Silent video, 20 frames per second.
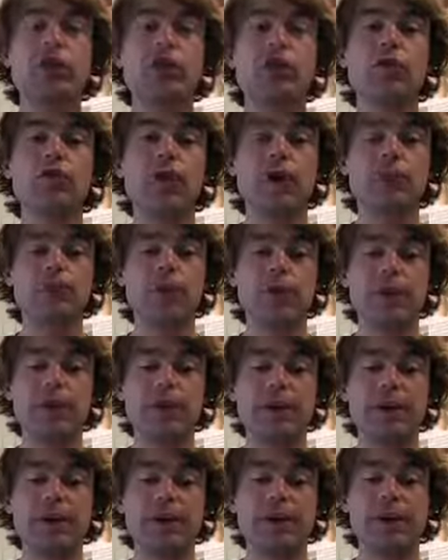in
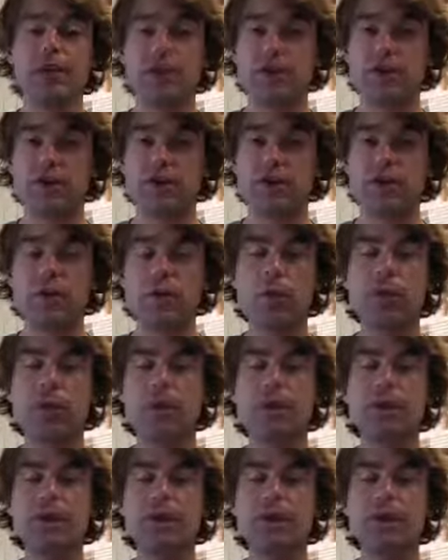November of 1804.